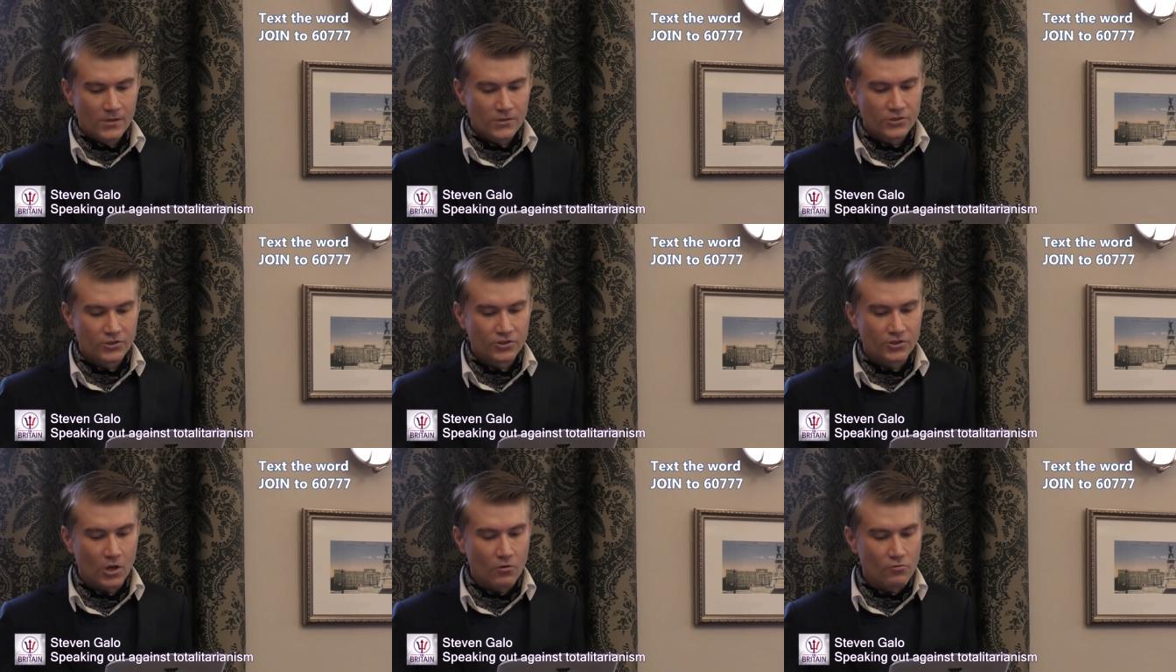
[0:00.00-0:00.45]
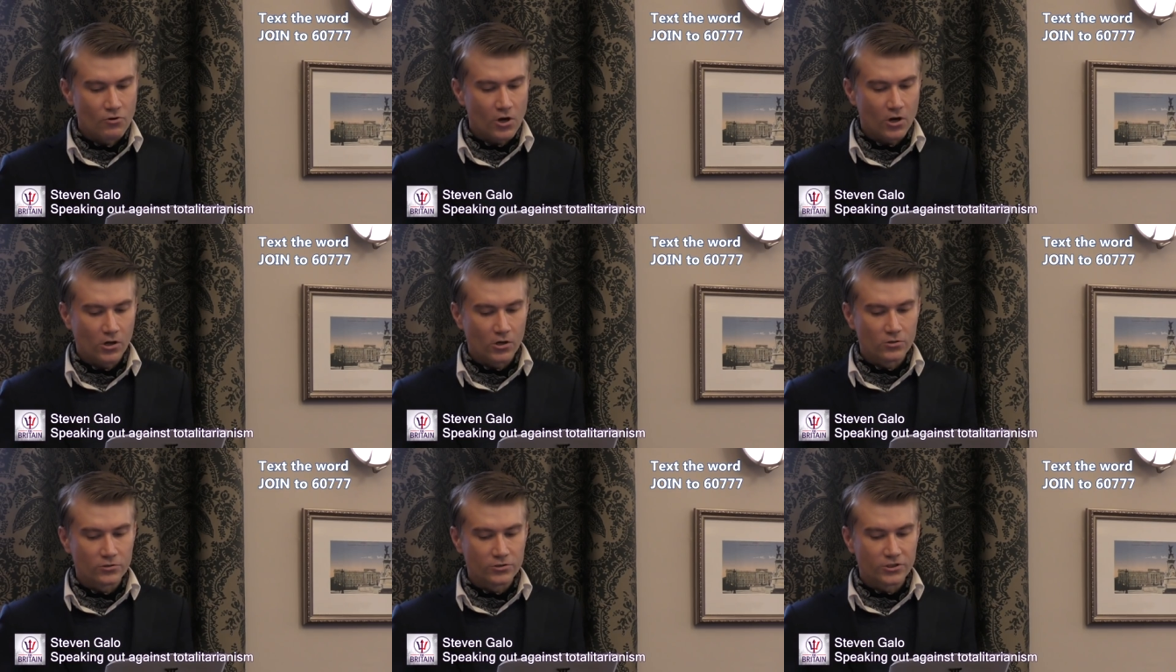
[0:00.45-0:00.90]
So
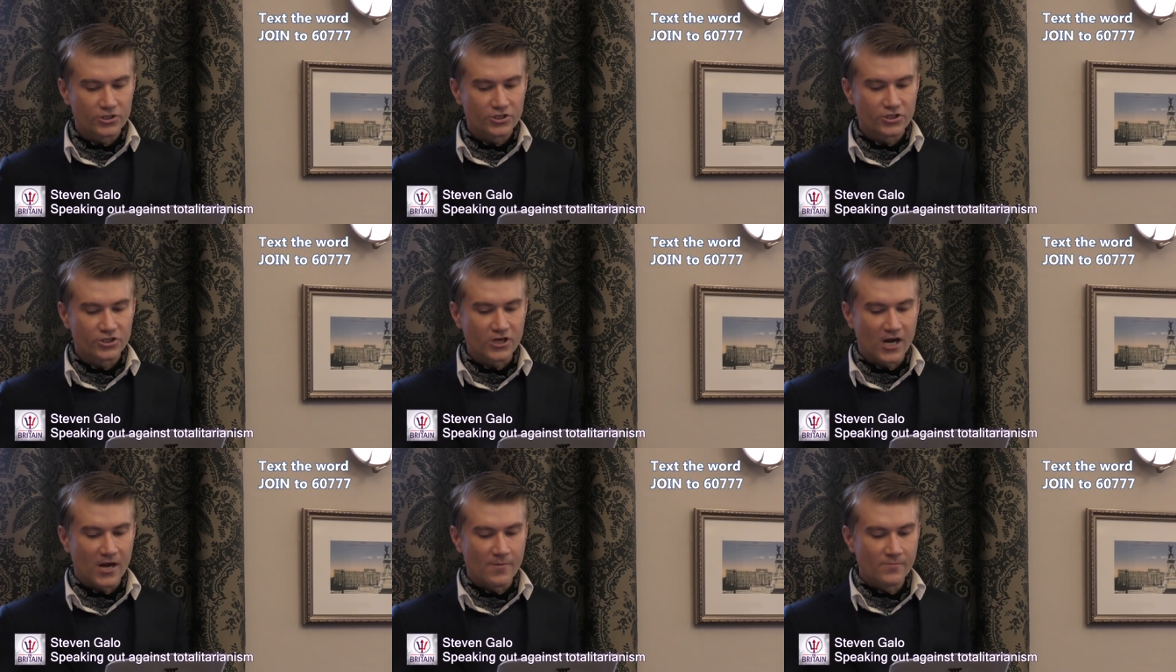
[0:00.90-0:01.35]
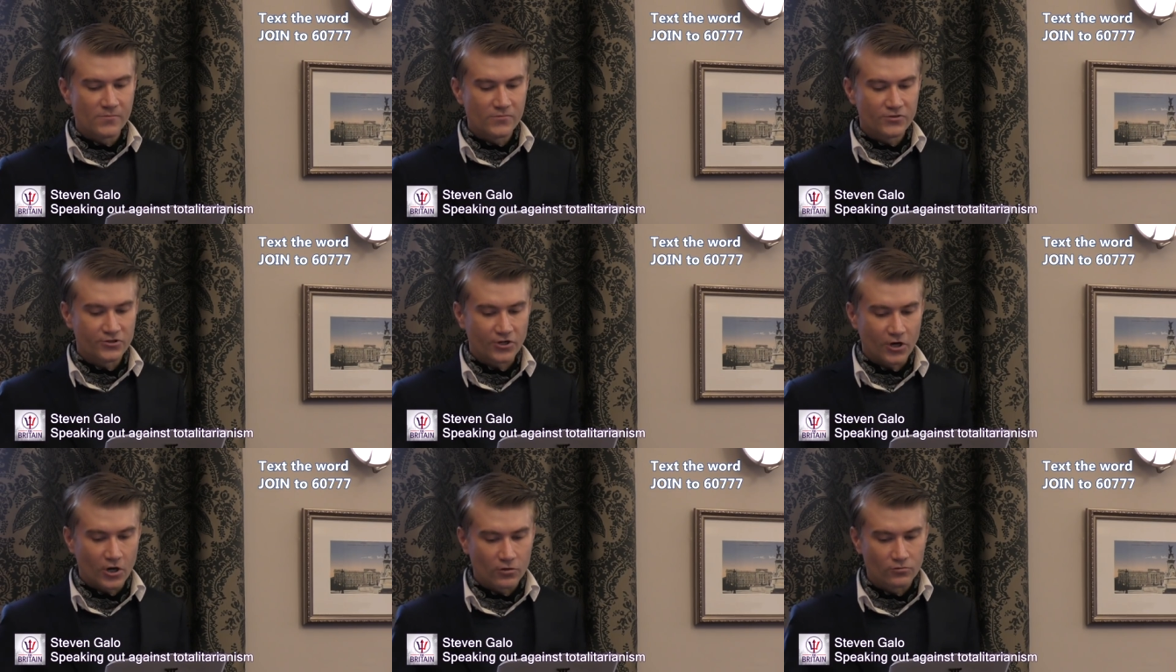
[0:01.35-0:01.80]
called sham
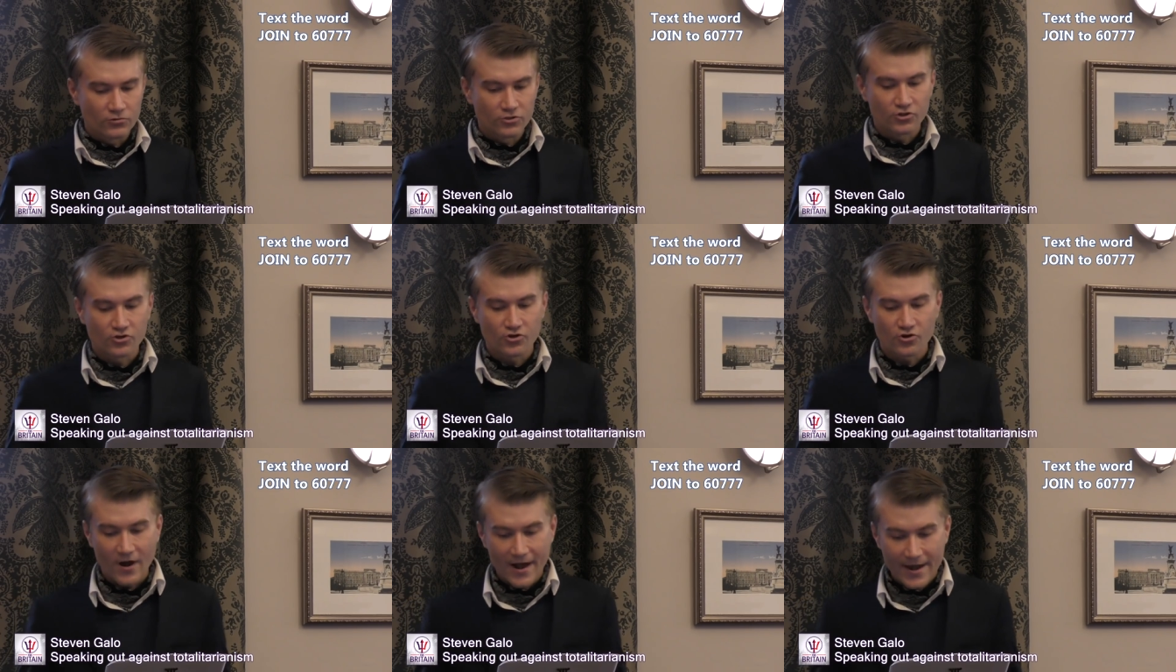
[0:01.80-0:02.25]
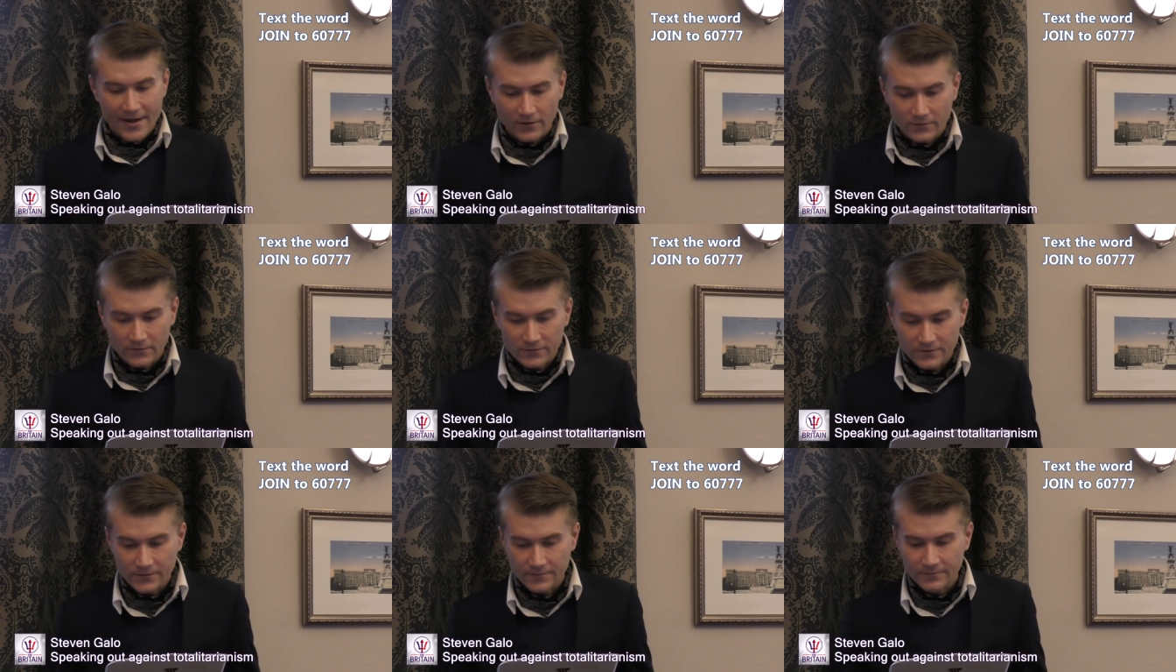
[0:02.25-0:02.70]
show
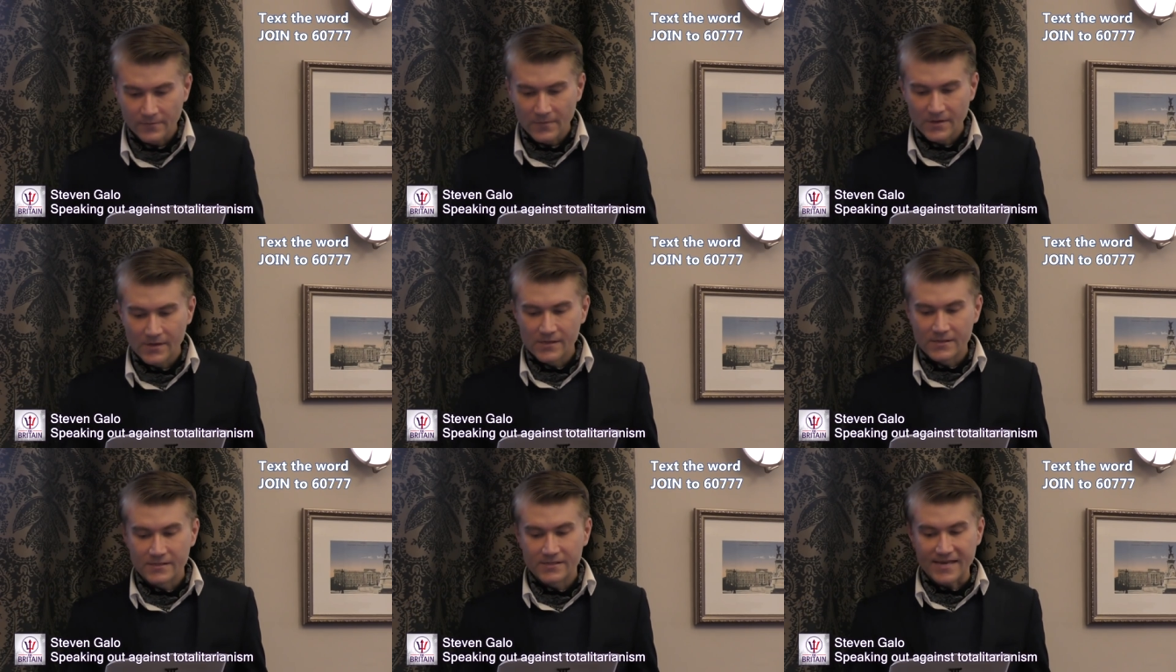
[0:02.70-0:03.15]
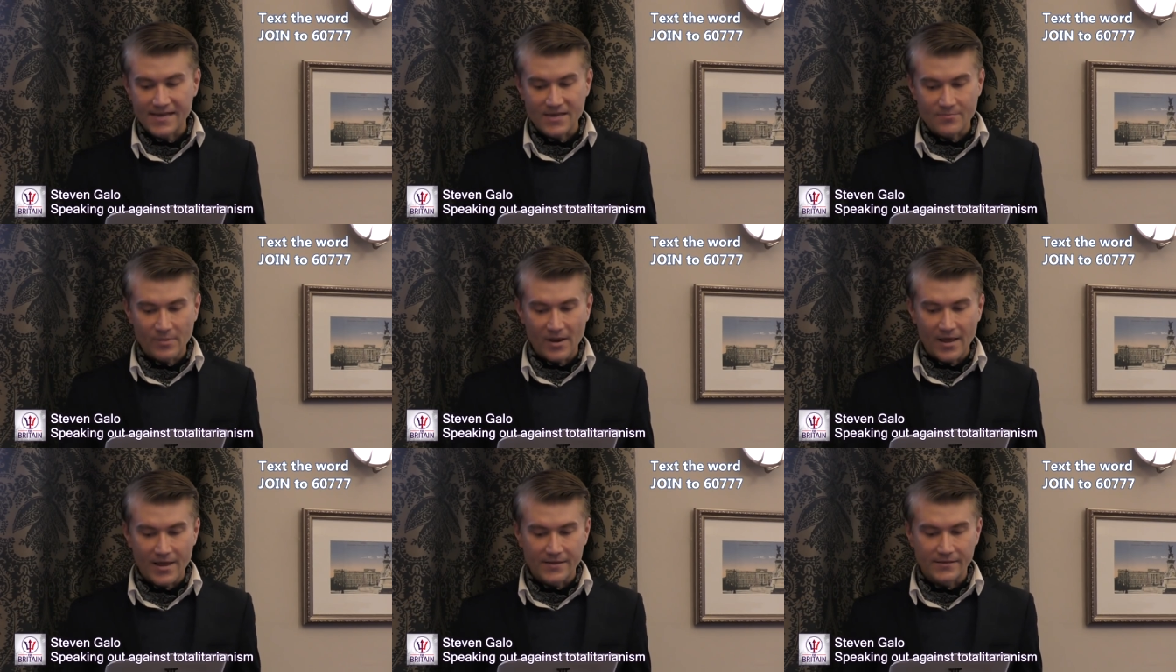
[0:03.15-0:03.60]
trials
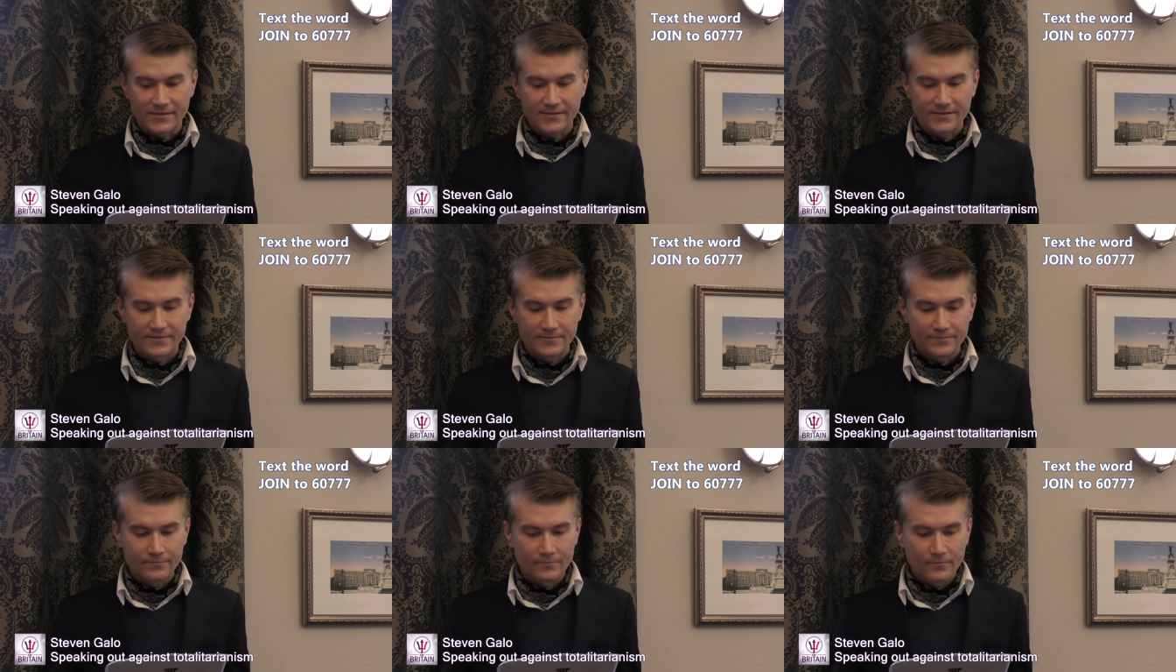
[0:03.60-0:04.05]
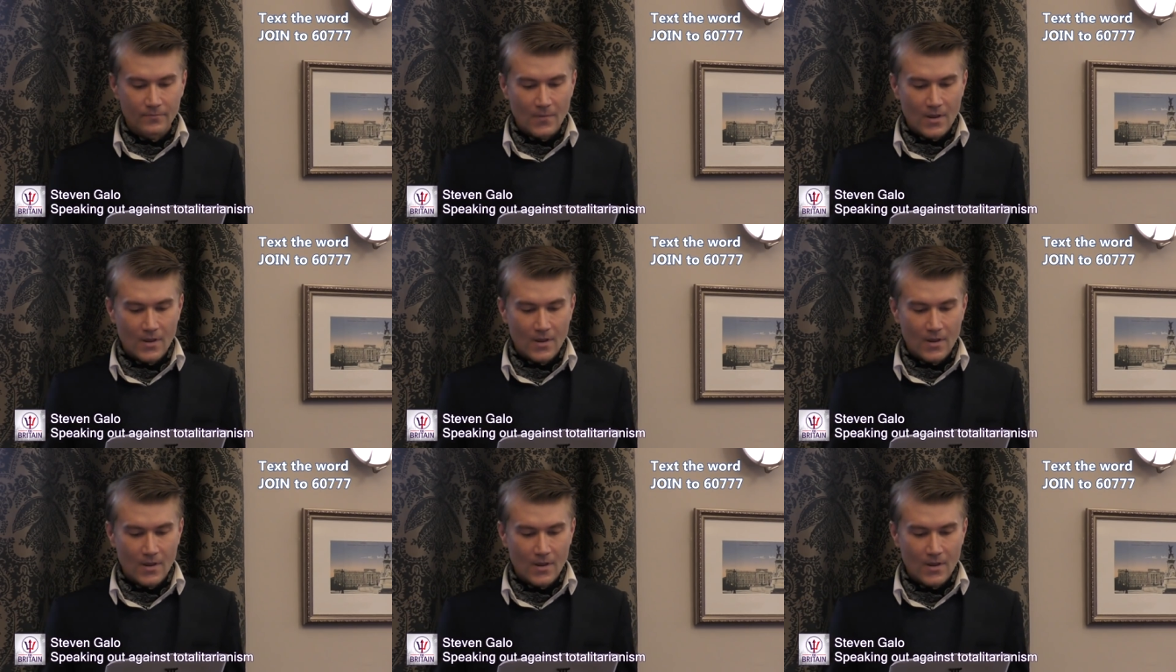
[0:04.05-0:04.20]
take place.